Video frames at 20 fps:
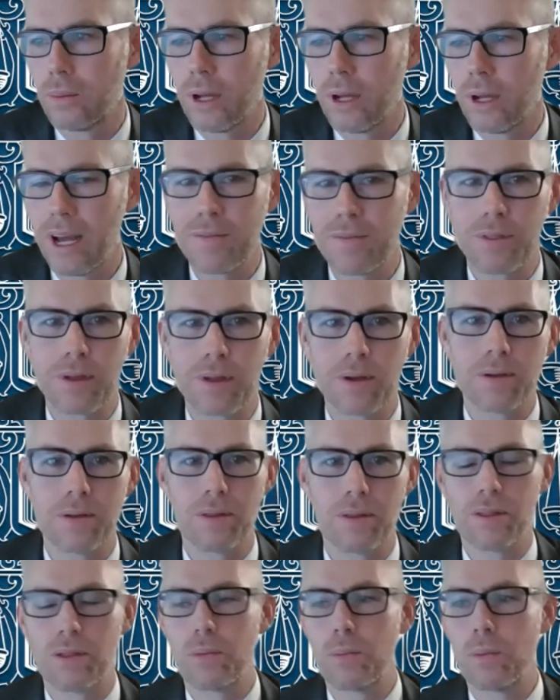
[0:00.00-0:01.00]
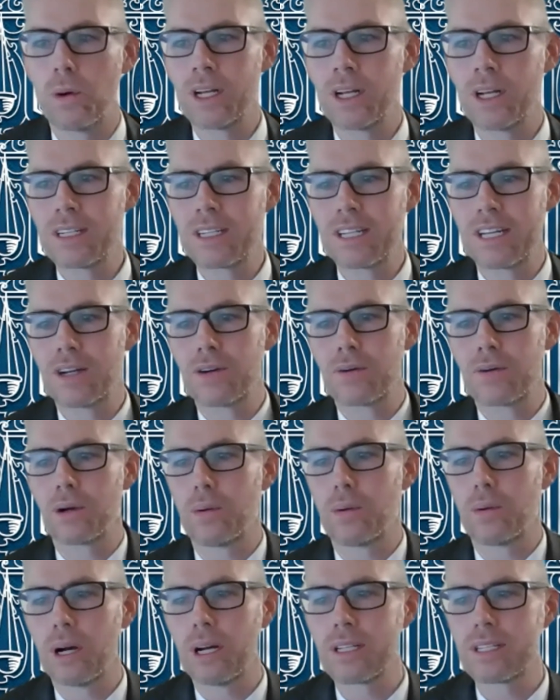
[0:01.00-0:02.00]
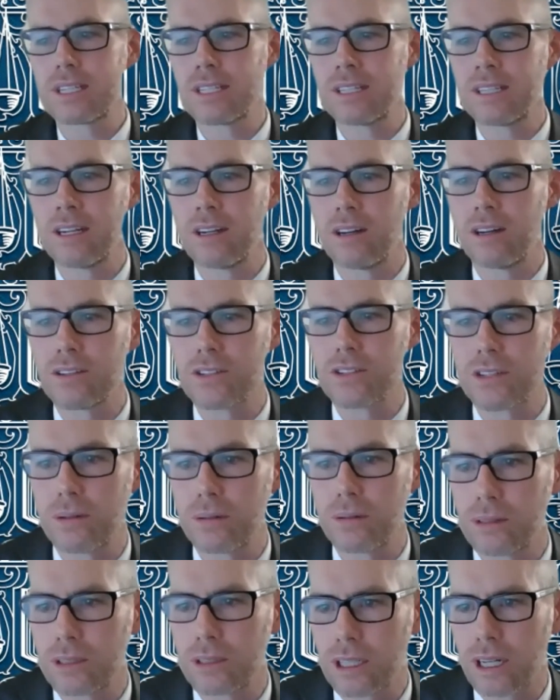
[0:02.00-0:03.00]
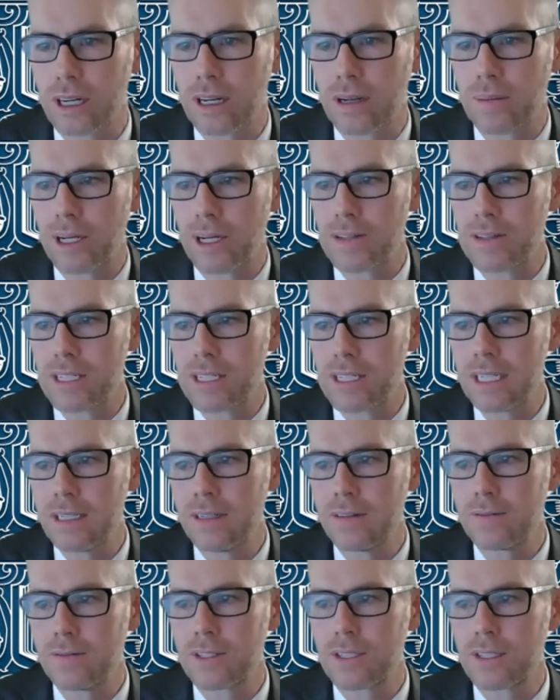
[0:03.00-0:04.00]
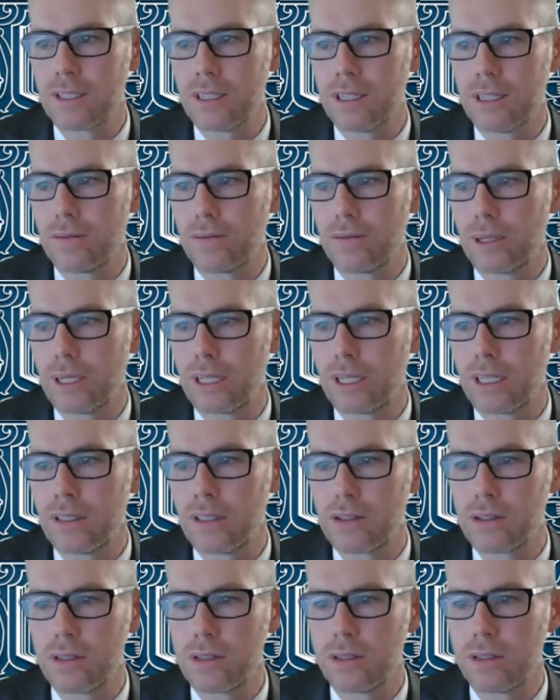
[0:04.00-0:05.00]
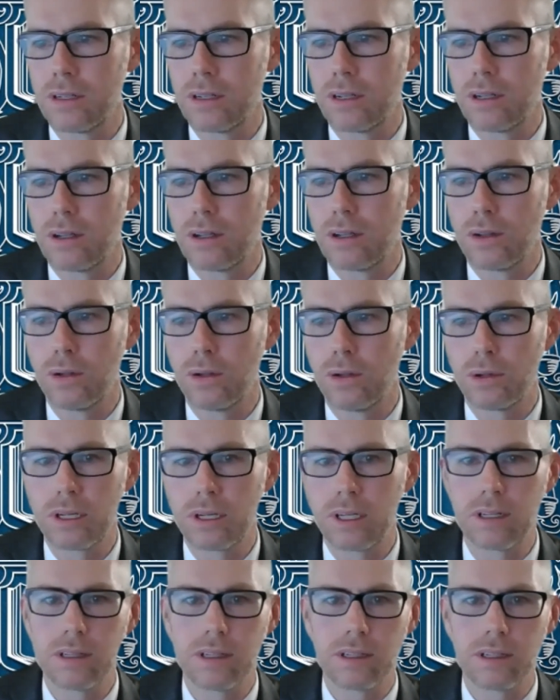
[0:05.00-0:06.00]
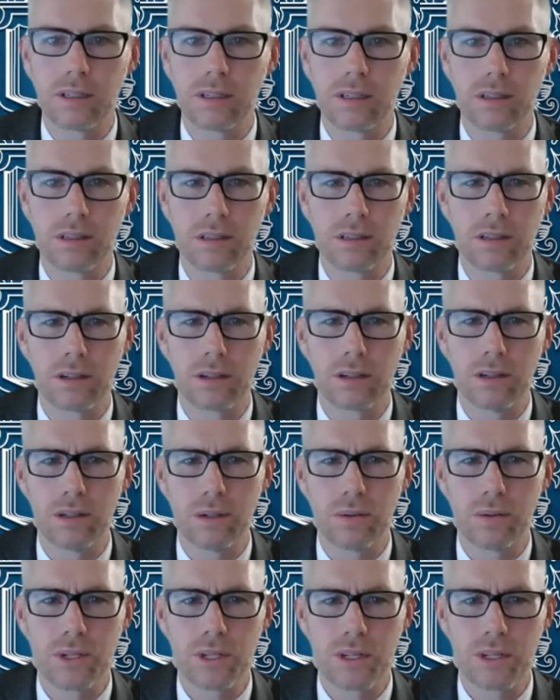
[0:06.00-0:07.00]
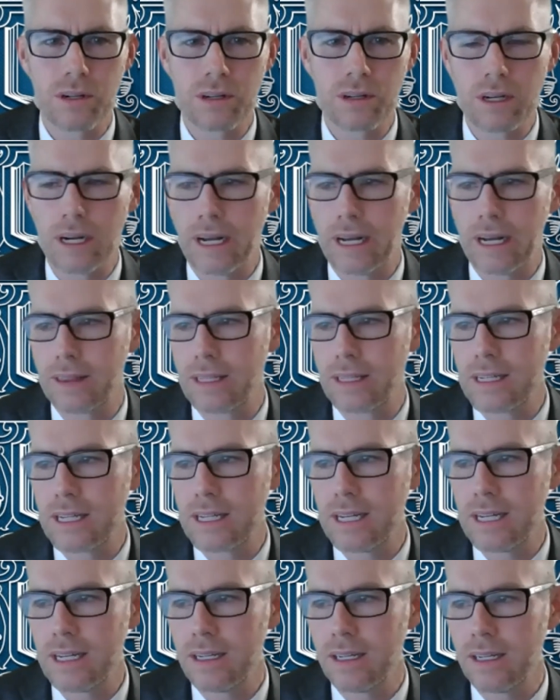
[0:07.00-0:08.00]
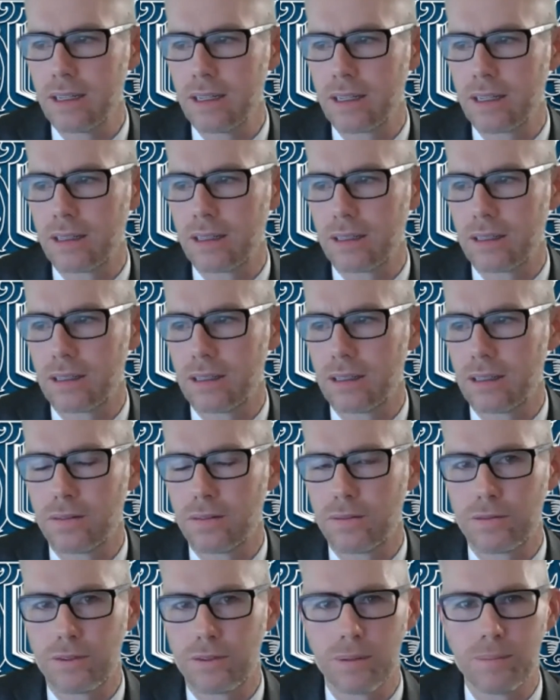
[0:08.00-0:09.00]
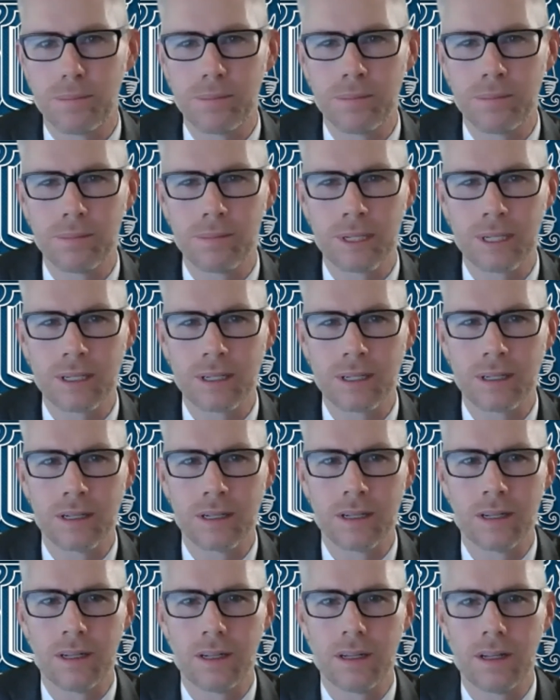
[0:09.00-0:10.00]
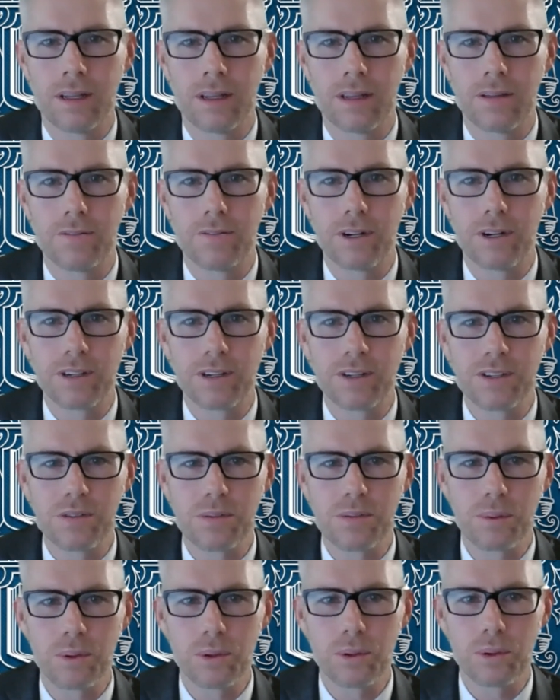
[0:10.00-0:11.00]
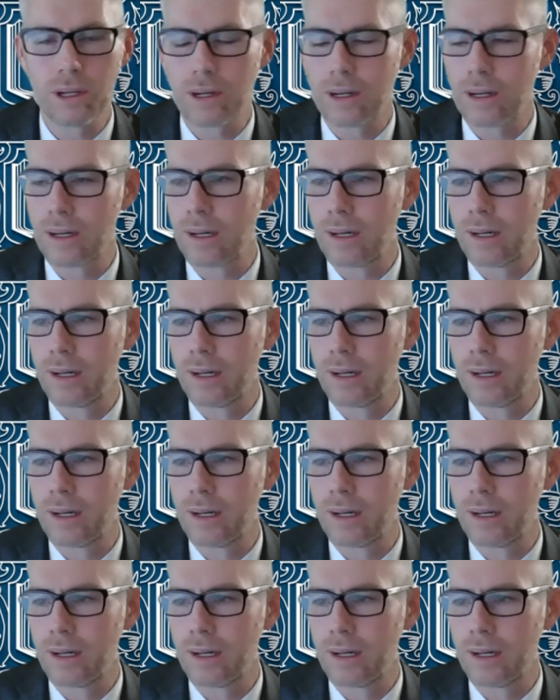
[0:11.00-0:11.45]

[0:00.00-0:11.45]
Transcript: we have the one data request, and then also talking about Steve's, if we can look closer at the data from the Farkas report.